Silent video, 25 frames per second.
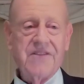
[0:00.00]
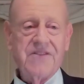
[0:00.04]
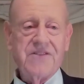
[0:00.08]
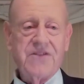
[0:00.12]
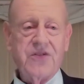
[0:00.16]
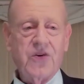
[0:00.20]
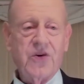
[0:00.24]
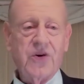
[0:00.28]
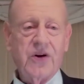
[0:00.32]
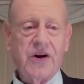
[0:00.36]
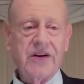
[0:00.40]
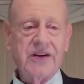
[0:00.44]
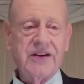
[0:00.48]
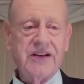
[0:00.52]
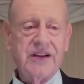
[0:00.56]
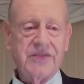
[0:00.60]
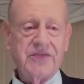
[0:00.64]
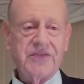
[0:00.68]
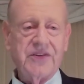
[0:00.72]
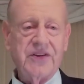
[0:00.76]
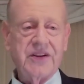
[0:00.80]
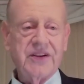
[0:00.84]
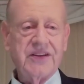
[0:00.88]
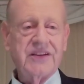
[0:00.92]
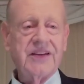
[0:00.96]
four
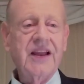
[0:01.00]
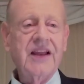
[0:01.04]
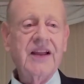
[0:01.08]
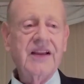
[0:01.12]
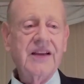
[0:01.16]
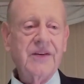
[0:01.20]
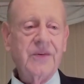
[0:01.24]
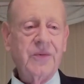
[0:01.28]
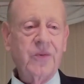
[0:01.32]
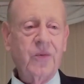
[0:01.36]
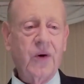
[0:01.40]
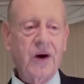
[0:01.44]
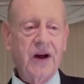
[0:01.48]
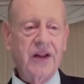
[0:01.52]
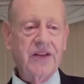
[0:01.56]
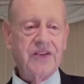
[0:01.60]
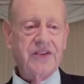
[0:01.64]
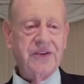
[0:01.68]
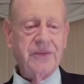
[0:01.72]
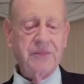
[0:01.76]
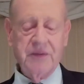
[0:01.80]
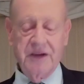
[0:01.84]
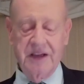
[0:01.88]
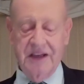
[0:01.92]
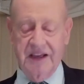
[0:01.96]
different ones
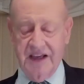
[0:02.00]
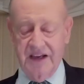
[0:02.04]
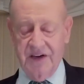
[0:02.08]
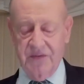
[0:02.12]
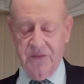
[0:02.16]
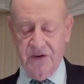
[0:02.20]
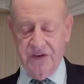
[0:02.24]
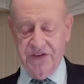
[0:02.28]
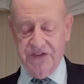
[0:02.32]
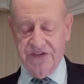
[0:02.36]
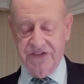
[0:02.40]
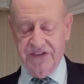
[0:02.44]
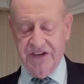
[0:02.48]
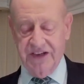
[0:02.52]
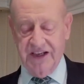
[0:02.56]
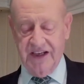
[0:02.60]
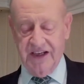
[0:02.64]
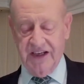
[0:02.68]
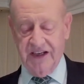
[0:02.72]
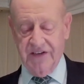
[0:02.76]
that begin with C.